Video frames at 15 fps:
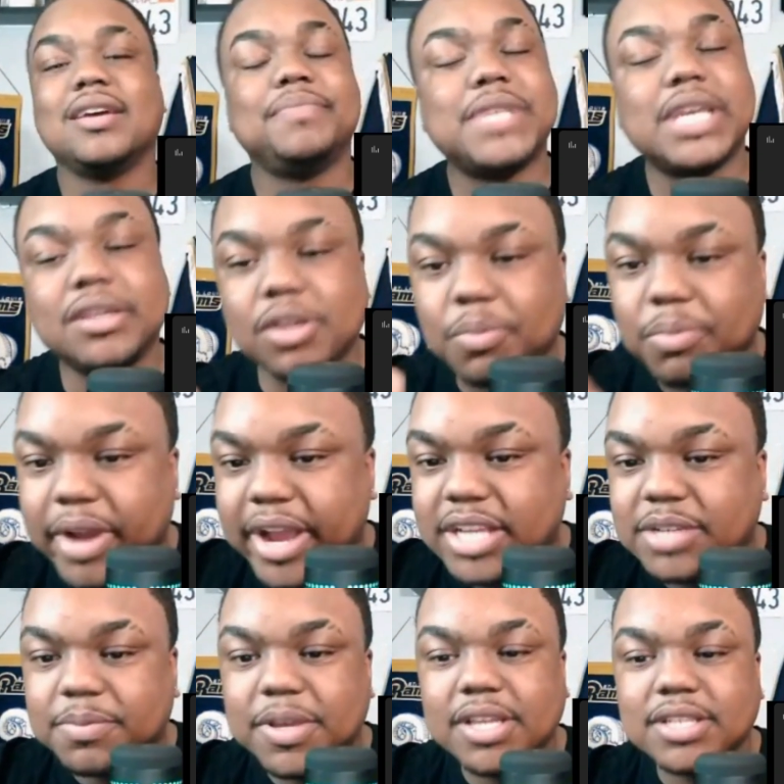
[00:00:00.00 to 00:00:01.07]
I'm telling you,
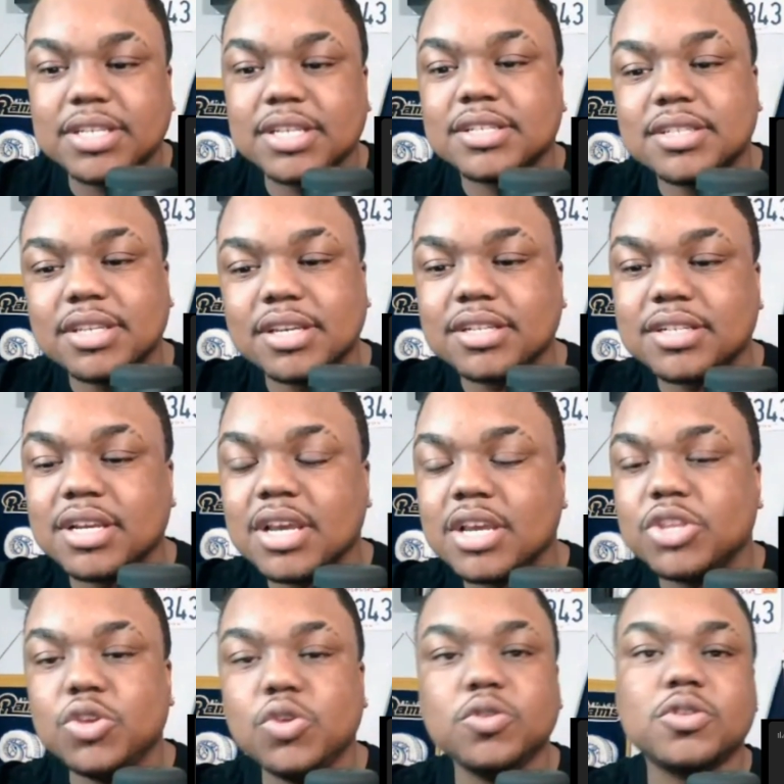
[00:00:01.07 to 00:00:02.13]
PrizePicks is such
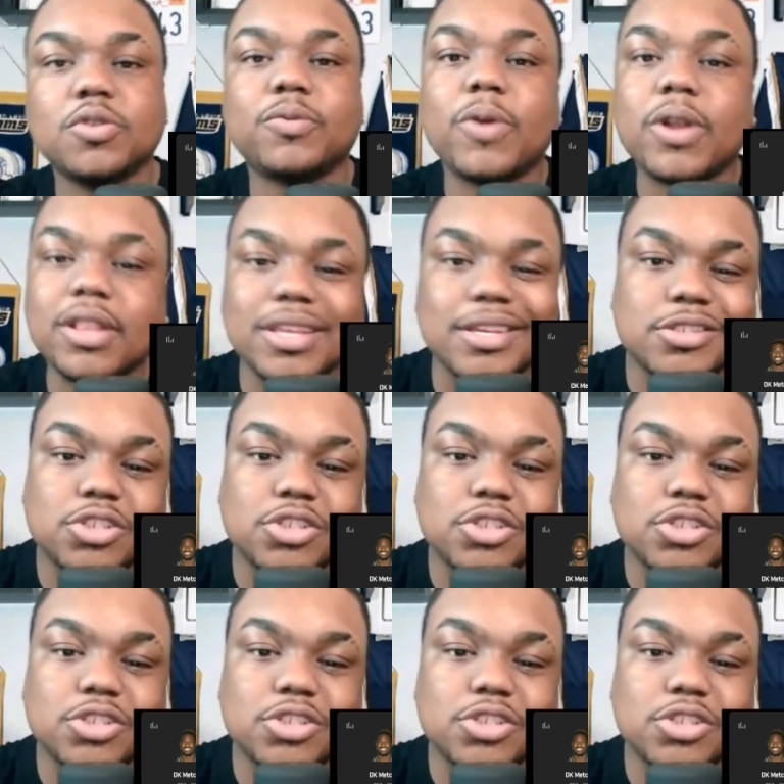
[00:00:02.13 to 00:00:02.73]
user-friendly.